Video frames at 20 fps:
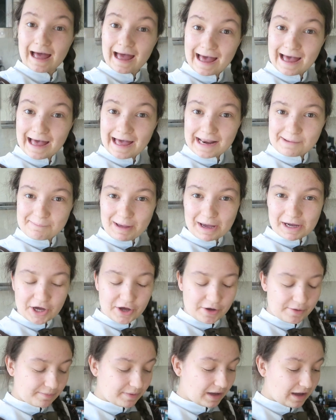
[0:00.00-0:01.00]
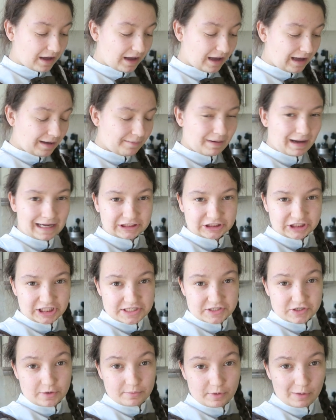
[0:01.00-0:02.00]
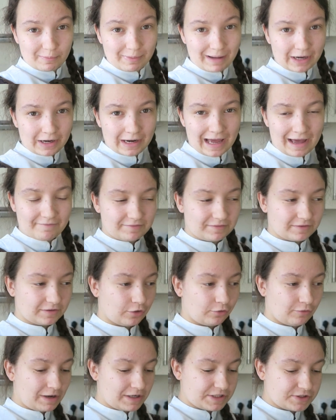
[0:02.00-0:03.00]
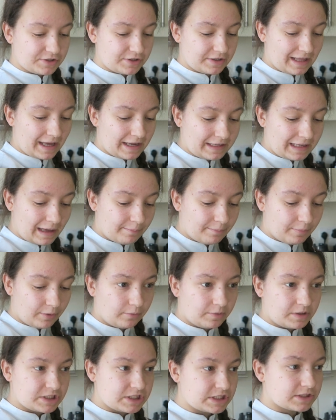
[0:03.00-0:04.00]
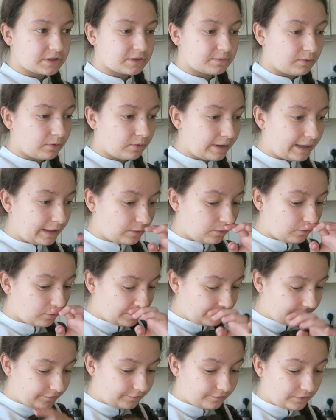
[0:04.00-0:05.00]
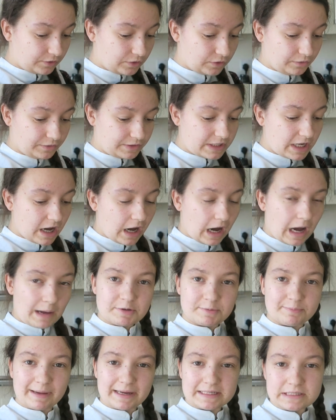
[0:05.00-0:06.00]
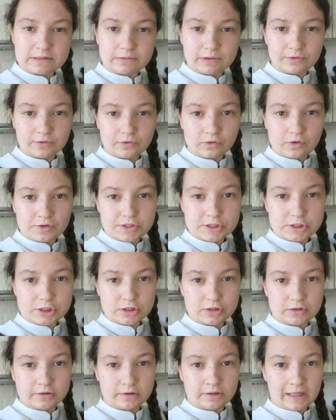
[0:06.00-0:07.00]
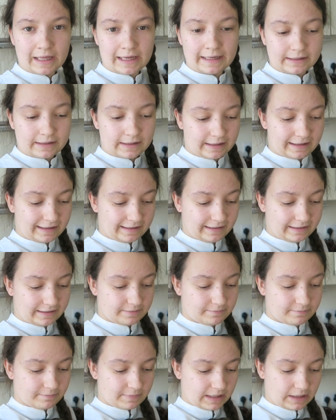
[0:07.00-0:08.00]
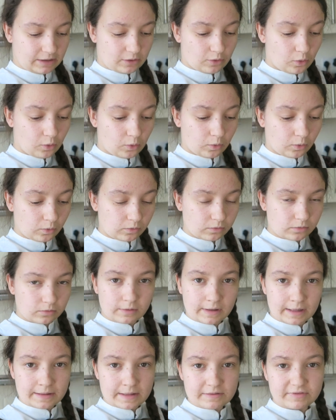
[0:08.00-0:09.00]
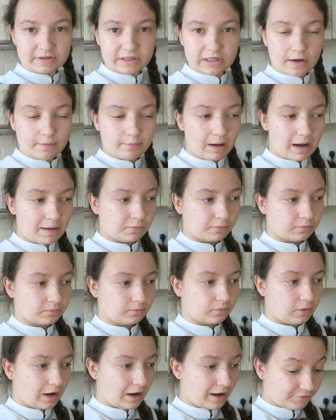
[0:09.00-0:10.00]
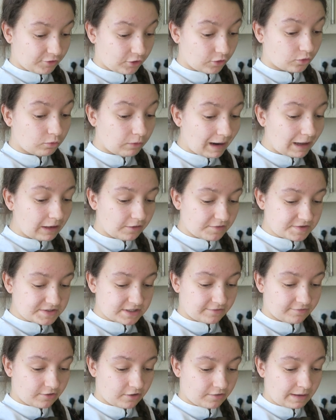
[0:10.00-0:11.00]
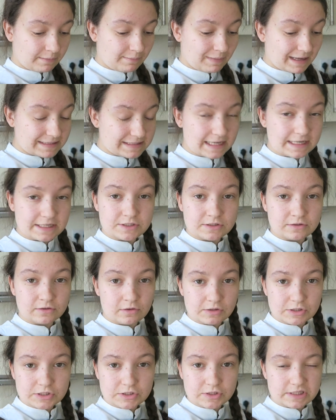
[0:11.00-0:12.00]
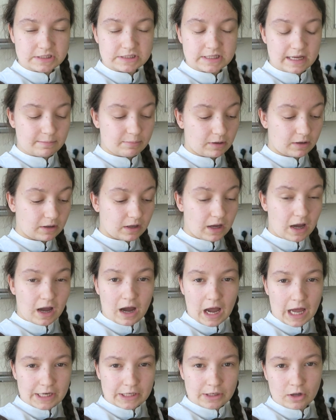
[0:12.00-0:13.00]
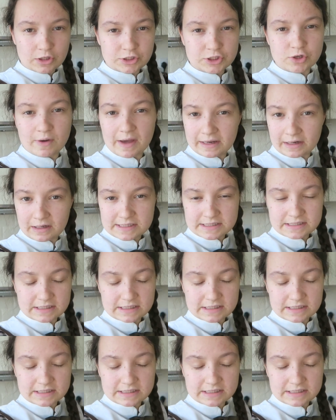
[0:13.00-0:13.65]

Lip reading: And I'm back home. I actually need to go put a pad on. I haven't got around to doing that yet, but we just brought in all the food. I'm debating whether or not to do like a mini haul in the video, but I've got quite a lot of stuff here. I think it might take too long to do it today, but I know I'll do it and I'll